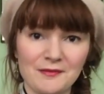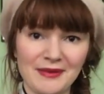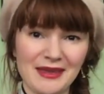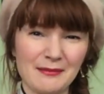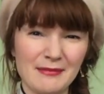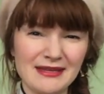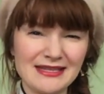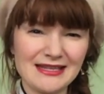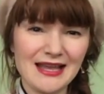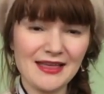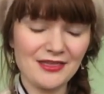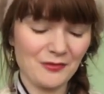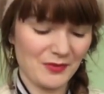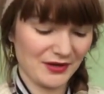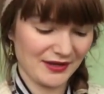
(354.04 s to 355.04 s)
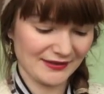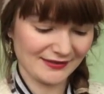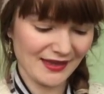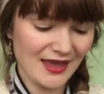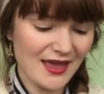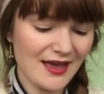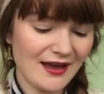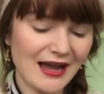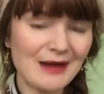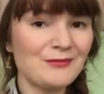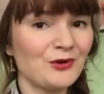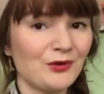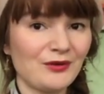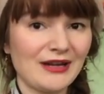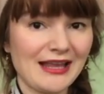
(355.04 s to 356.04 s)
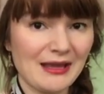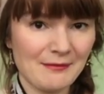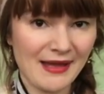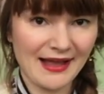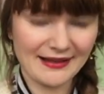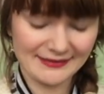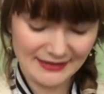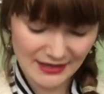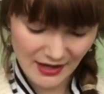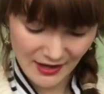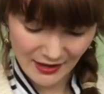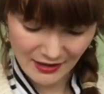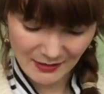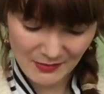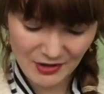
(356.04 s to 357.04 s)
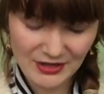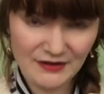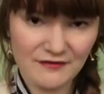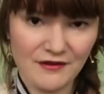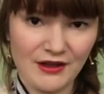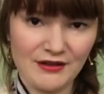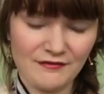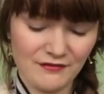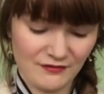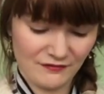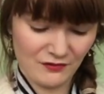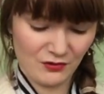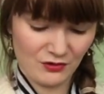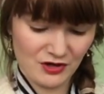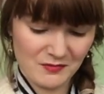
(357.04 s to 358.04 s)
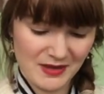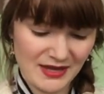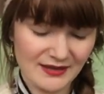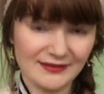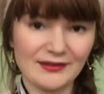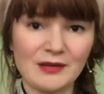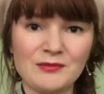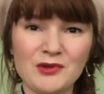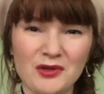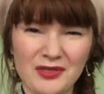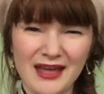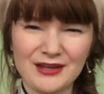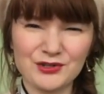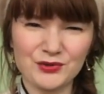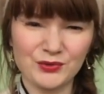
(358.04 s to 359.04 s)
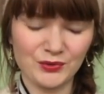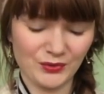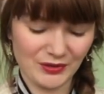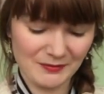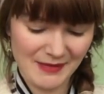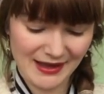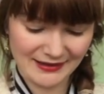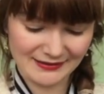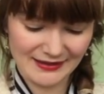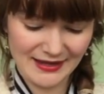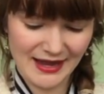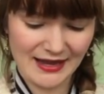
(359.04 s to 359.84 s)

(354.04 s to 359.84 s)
it be a midi length because I'm not really a maxi girl. I'm only 5'4" and a bit, so I'm not that tall, and maxi